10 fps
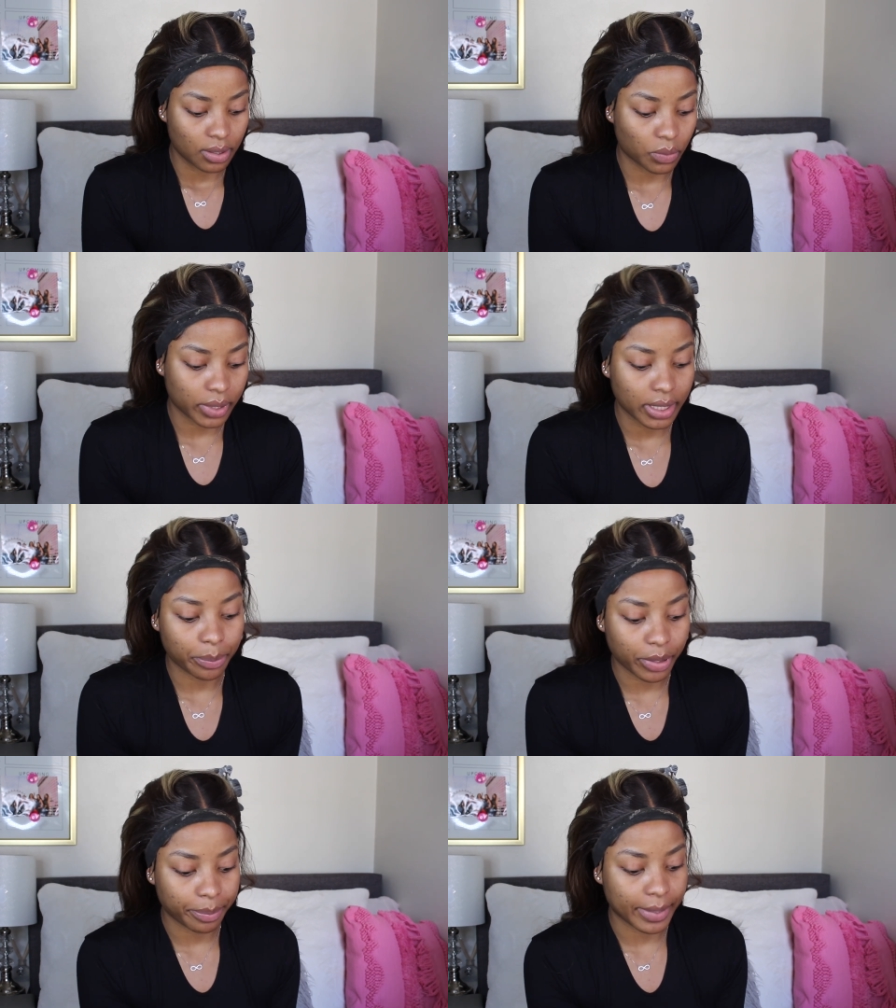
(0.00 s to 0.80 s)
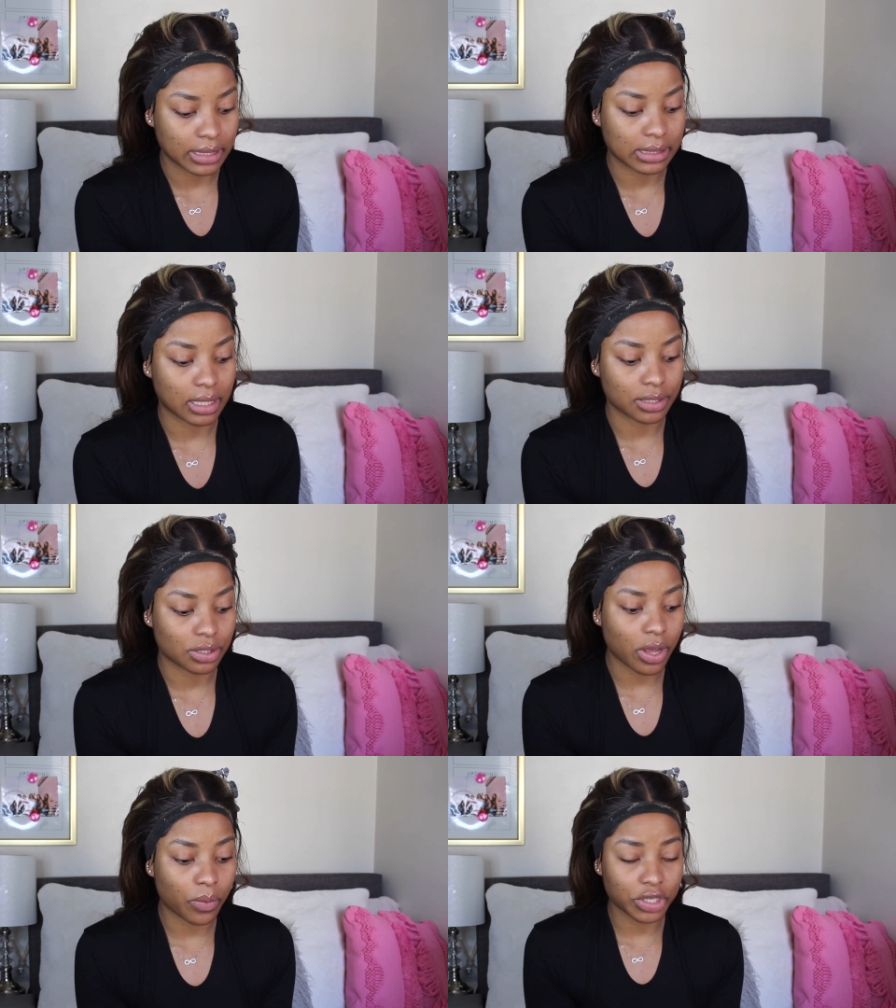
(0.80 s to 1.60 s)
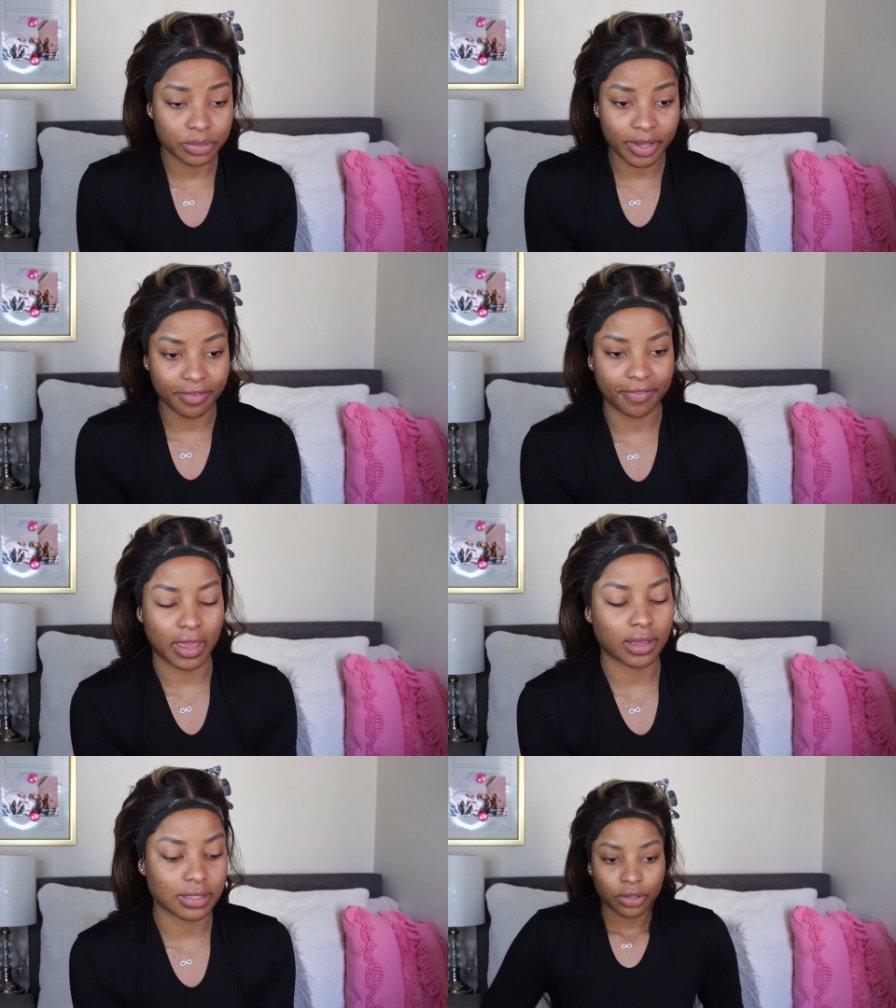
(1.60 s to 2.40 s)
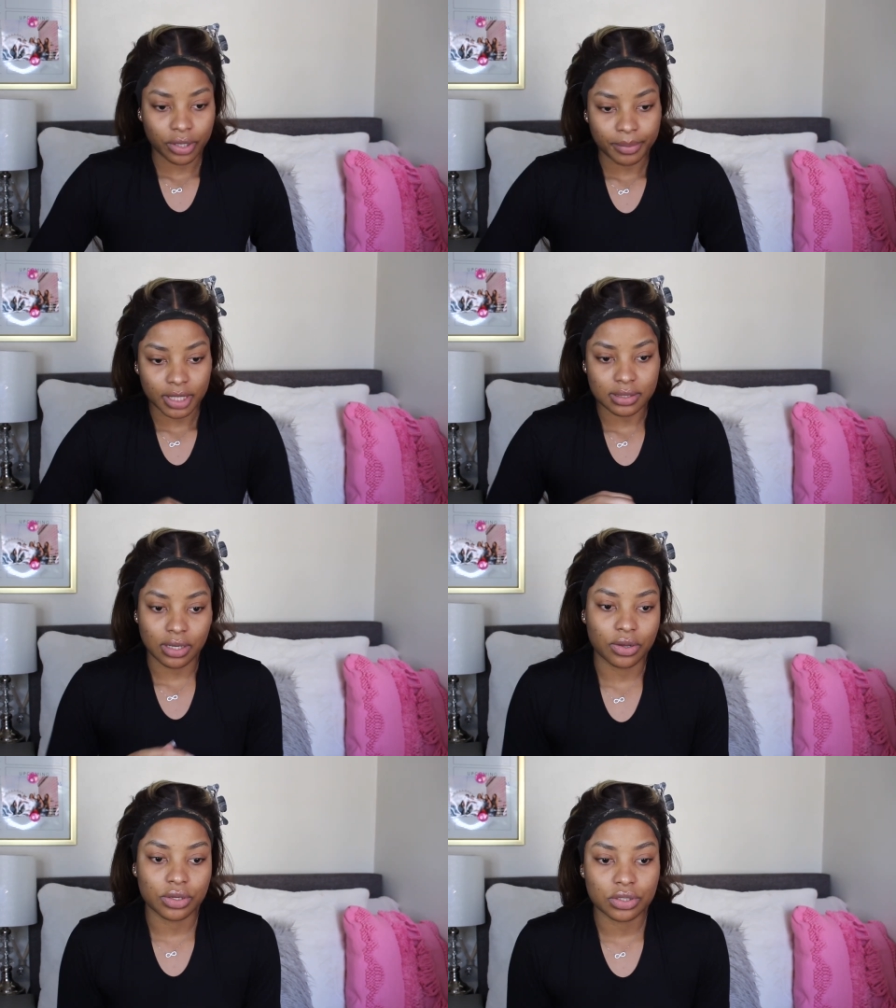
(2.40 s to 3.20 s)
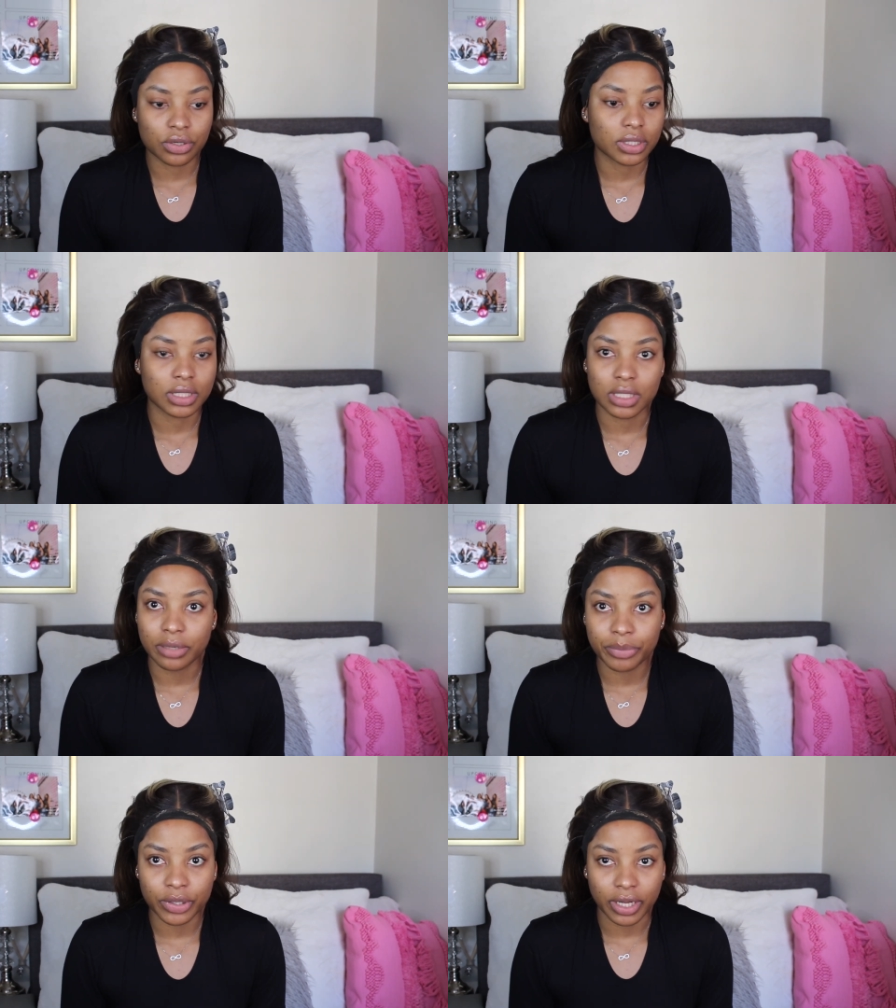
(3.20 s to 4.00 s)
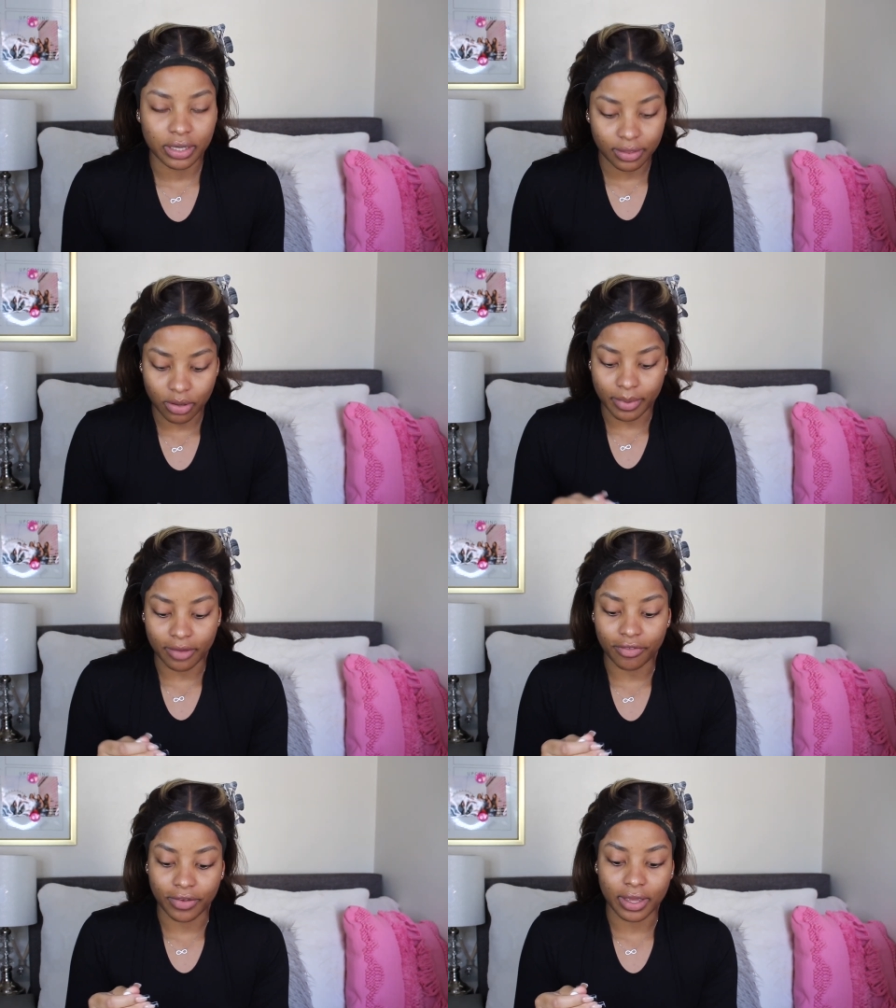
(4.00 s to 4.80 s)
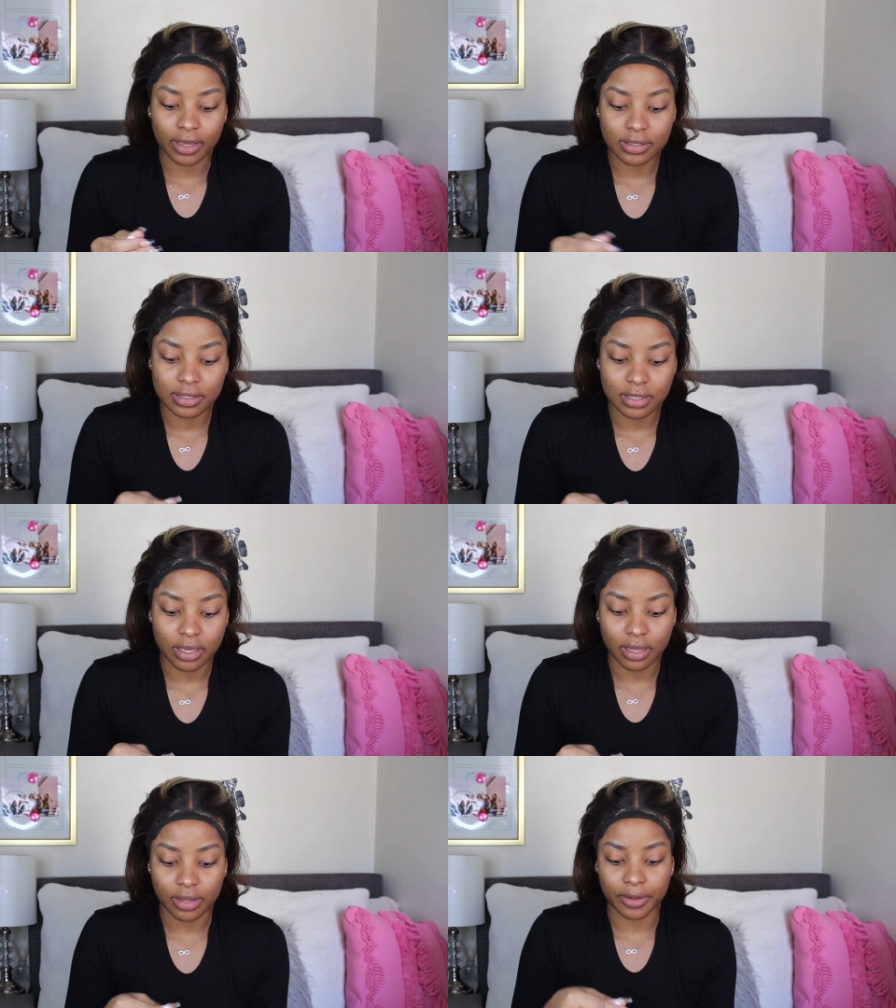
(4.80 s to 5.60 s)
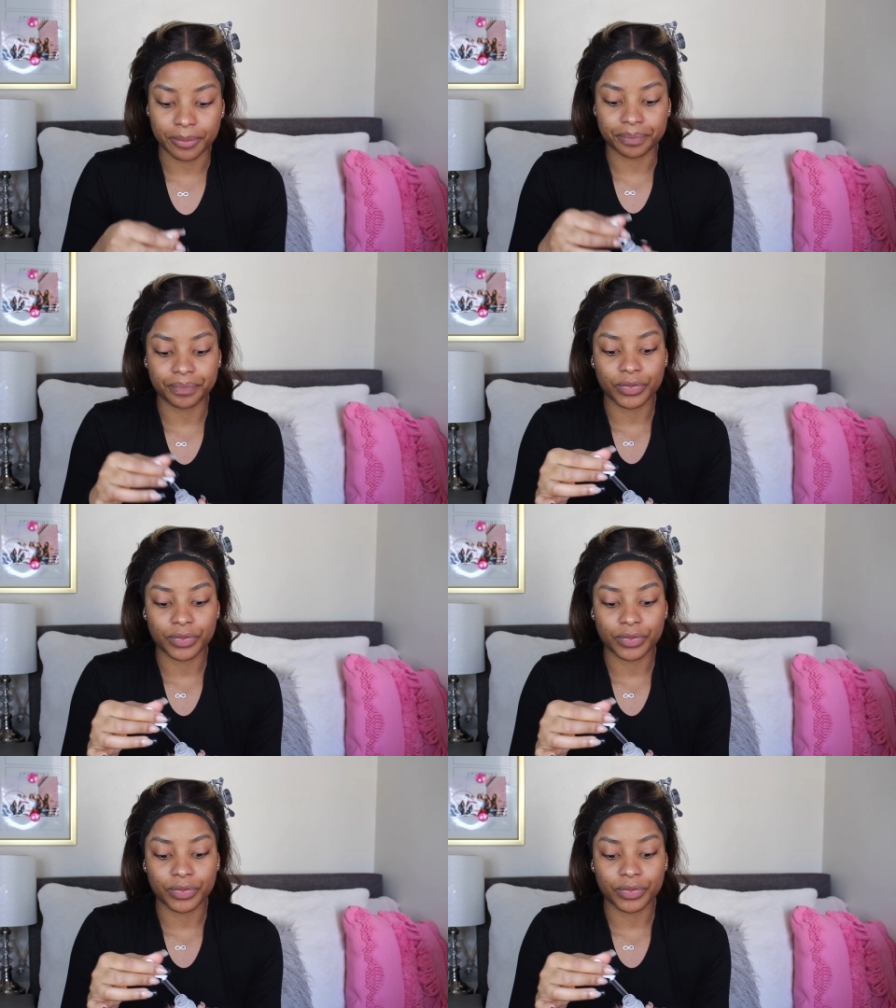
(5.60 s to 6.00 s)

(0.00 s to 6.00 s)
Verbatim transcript: we're gonna prep my skin so i washed my face 30 minutes ago totally didn't put anything on my face um,